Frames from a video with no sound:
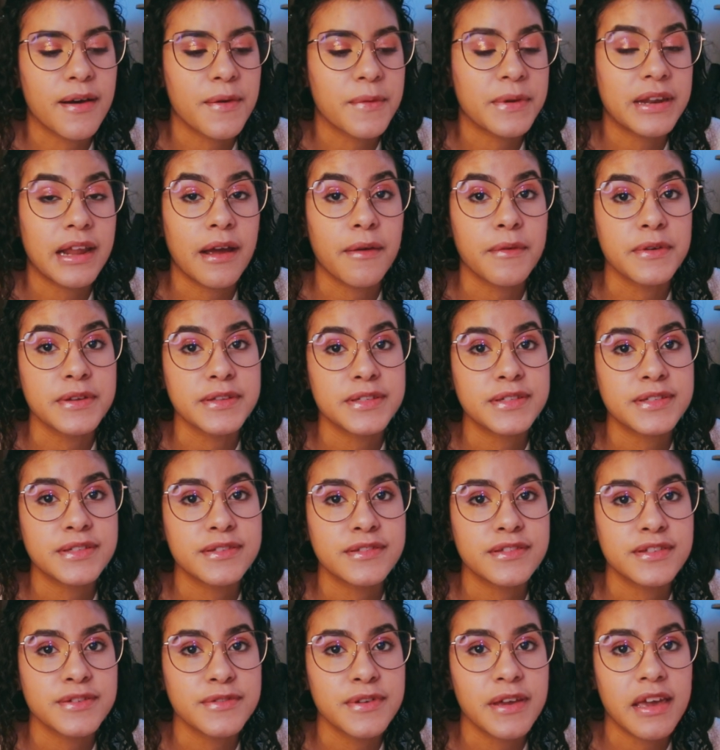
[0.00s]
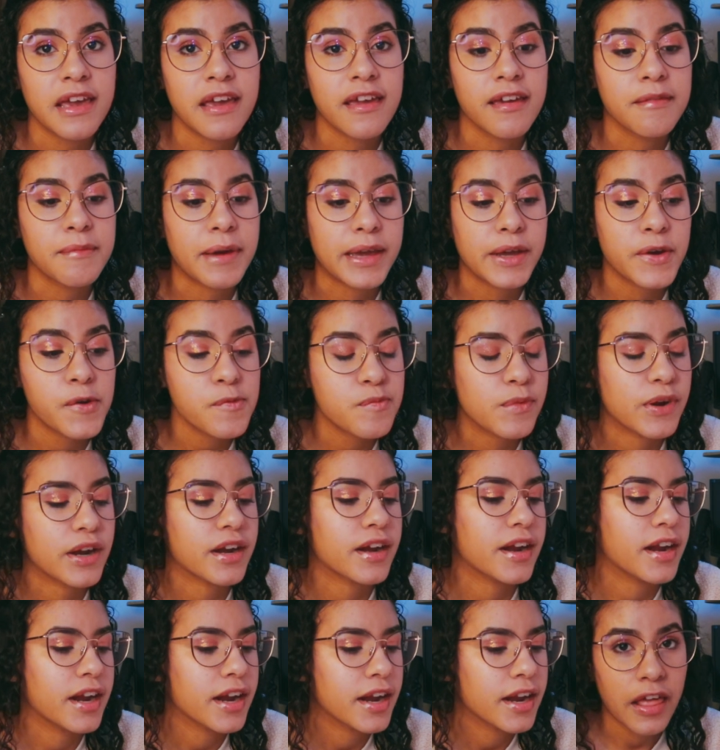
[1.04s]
when I was doing my homework.